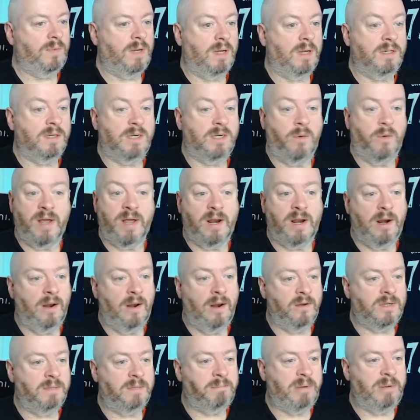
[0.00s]
So we're going to
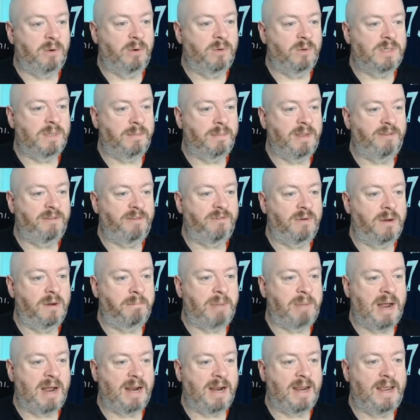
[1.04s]
look to build something from the
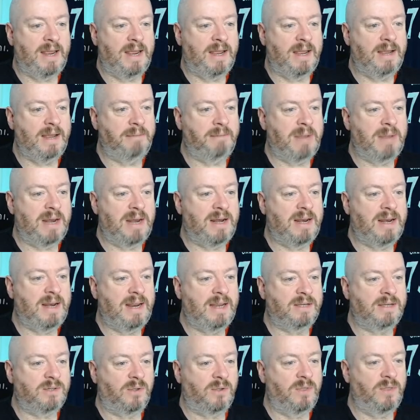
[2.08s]
back here. Mendy
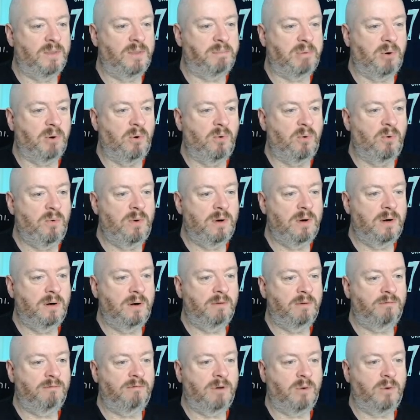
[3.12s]
is on the ball.
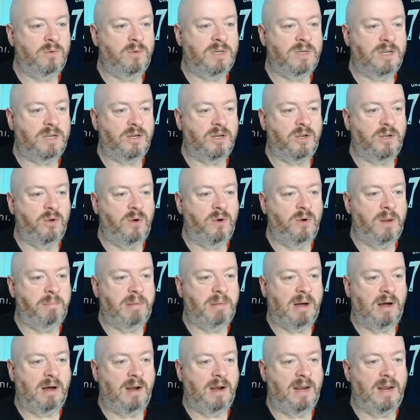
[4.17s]
Rolls it to
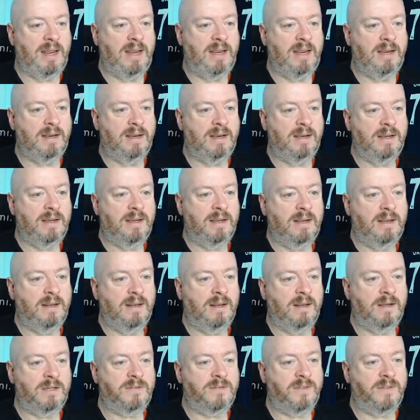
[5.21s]
Koulibaly.
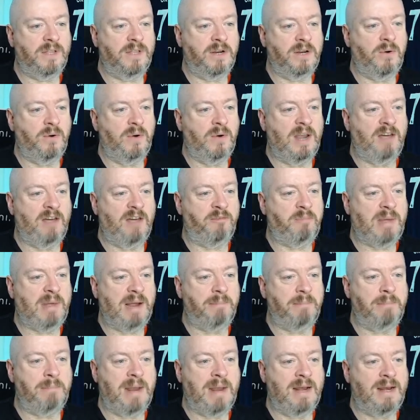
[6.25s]
Looks for the new left back,
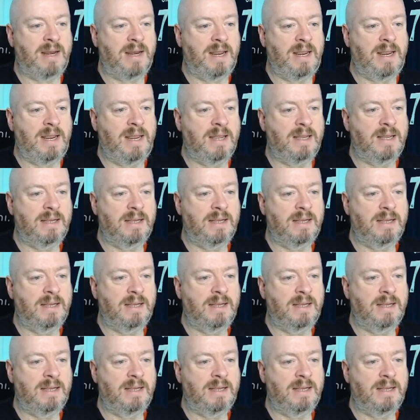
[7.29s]
Mendy.